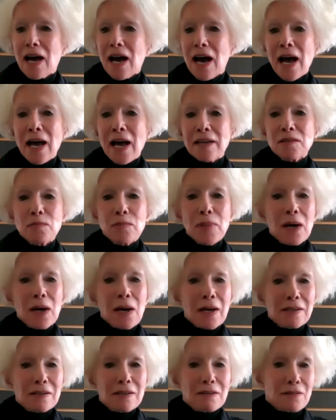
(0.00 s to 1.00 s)
and
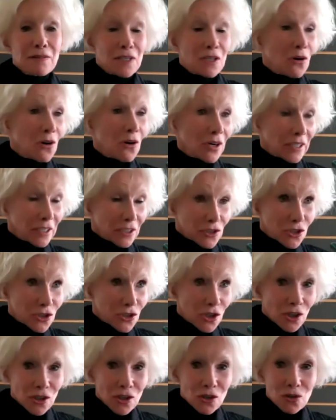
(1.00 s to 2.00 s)
by the Arctic
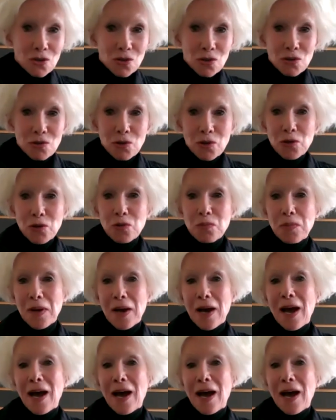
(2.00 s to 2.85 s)
Circle Group,